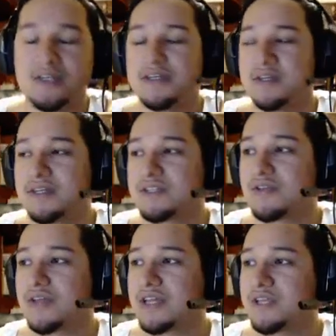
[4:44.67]
so
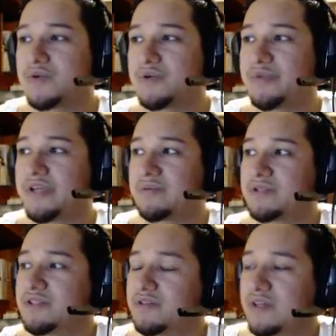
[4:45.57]
that you would be able to
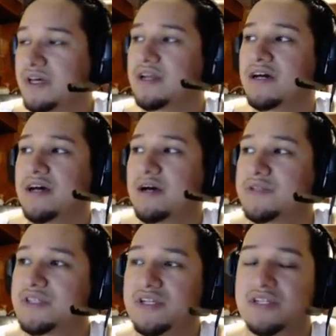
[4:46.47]
do that. I would
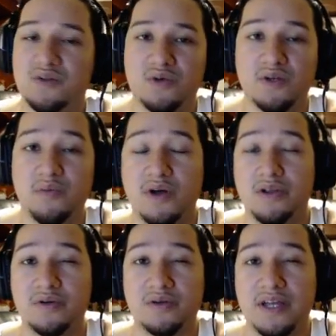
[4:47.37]
suggest going
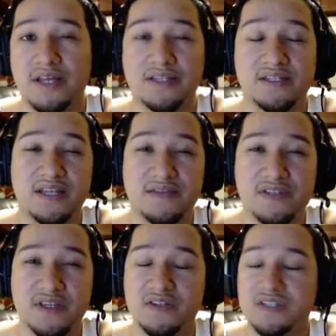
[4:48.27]
Apollo and
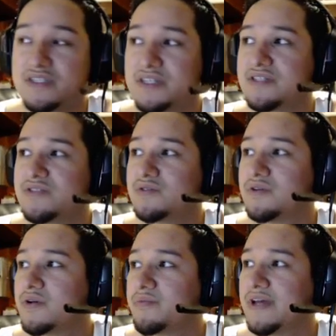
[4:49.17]
Avsaris, as they do
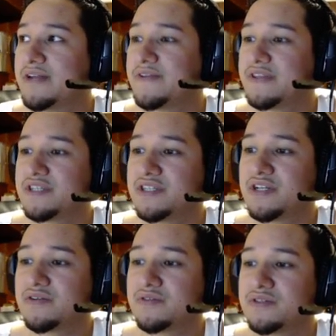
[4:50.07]
benefit the
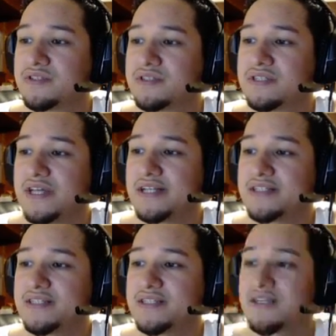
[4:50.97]
general's
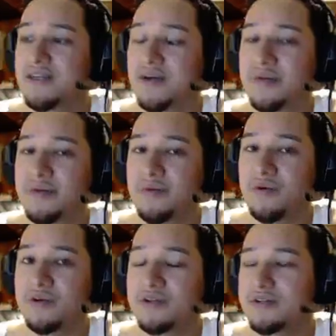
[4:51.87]
stats a bit
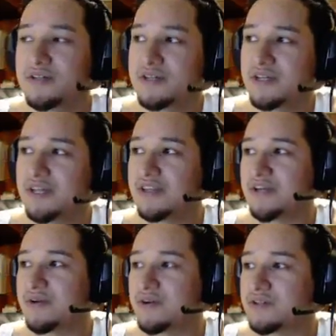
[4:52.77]
more in that
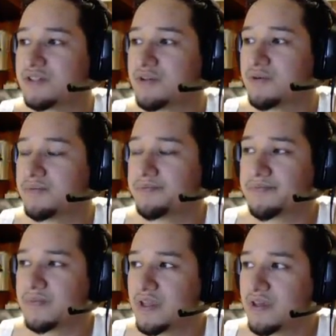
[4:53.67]
regard. So
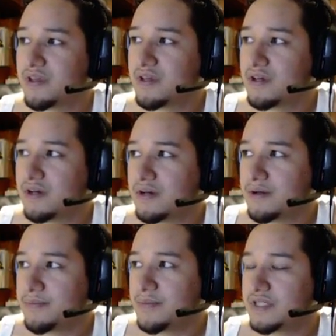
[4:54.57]

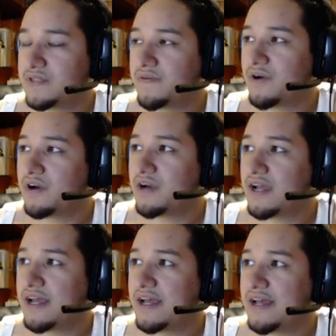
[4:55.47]
as far
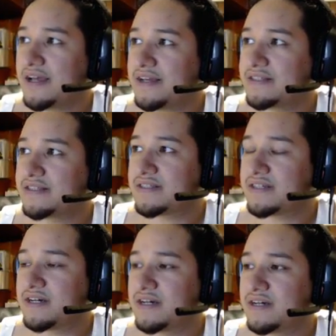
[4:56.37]
as
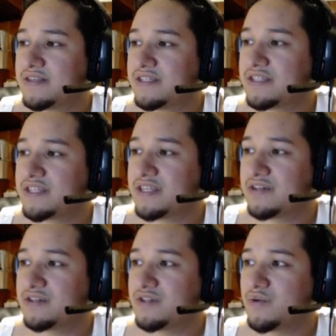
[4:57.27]
the
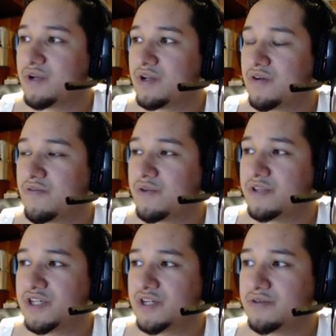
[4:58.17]
skills you want to go for the
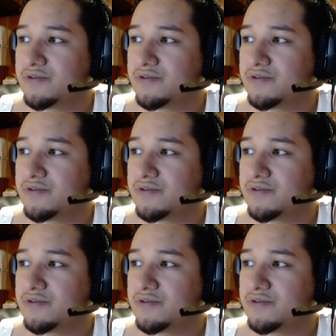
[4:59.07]
general,